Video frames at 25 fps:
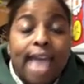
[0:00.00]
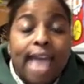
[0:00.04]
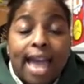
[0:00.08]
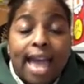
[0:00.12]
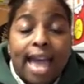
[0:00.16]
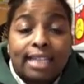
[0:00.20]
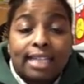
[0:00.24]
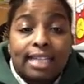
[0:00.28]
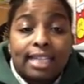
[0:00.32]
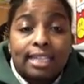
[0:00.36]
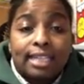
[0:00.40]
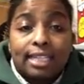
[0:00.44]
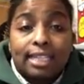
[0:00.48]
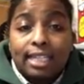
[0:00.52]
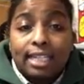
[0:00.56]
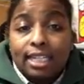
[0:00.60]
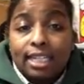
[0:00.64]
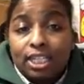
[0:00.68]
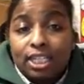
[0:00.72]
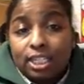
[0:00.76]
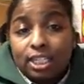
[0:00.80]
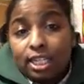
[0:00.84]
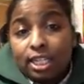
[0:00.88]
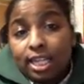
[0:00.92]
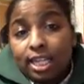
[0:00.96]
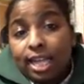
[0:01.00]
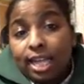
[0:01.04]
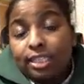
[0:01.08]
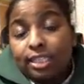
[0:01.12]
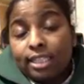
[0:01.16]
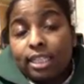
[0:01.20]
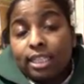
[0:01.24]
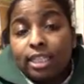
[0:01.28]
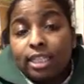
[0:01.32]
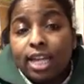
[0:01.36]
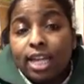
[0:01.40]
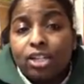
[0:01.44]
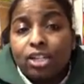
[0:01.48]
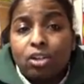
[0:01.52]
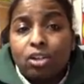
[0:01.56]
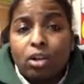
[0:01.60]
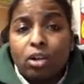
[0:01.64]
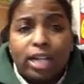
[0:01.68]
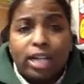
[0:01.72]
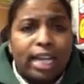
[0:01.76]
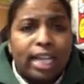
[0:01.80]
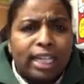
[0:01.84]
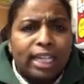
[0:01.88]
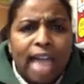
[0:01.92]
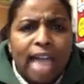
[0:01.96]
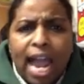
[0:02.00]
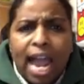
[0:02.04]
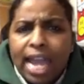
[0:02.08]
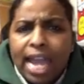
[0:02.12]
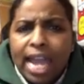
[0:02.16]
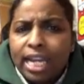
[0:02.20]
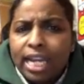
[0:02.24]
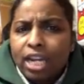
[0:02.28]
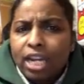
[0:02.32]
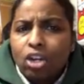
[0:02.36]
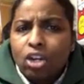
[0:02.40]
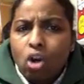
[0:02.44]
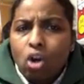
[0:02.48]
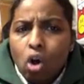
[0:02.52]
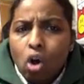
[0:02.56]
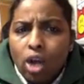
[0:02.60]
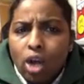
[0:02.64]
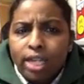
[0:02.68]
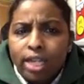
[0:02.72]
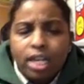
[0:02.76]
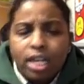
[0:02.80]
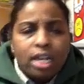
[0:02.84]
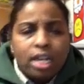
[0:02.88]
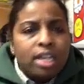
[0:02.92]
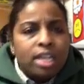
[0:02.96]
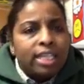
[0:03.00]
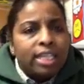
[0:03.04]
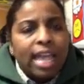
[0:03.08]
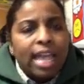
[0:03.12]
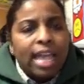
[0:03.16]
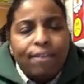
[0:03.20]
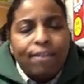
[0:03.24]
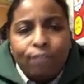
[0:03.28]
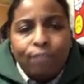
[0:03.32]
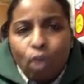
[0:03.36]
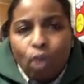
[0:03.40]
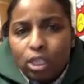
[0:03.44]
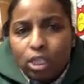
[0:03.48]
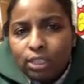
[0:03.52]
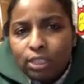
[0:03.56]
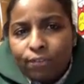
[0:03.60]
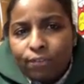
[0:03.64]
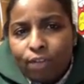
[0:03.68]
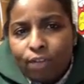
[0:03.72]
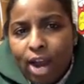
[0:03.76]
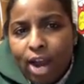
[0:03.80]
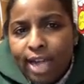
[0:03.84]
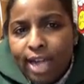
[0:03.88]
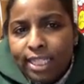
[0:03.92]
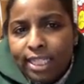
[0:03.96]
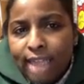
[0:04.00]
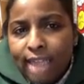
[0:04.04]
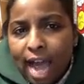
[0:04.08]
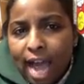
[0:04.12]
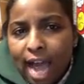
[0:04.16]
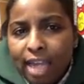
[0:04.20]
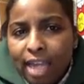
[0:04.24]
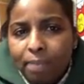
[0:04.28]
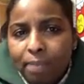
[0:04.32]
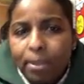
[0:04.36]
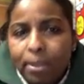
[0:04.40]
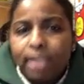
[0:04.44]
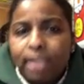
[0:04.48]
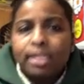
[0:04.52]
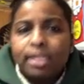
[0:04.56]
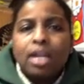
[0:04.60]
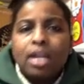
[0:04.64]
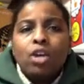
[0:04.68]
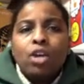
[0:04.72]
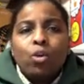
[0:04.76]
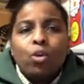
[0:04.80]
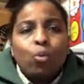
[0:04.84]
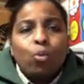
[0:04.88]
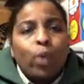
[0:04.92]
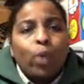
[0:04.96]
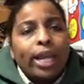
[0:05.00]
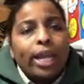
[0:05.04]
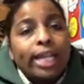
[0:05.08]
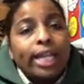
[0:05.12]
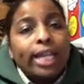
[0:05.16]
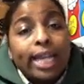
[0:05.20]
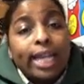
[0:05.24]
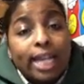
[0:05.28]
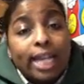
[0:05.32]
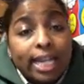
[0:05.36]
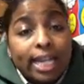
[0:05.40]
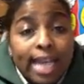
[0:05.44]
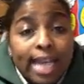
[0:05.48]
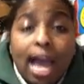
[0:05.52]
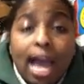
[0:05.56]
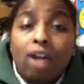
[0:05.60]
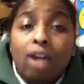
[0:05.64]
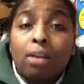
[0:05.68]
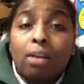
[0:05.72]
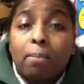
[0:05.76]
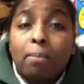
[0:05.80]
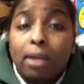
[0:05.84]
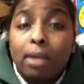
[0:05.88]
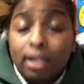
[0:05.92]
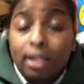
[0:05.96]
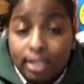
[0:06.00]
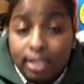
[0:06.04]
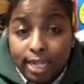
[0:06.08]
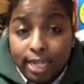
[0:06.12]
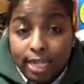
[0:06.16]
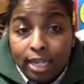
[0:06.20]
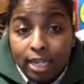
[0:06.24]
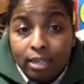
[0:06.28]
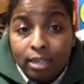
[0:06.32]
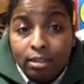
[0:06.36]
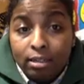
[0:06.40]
and this is the things that they're doing, they're lying in court, they falsifying documents. We need accountability.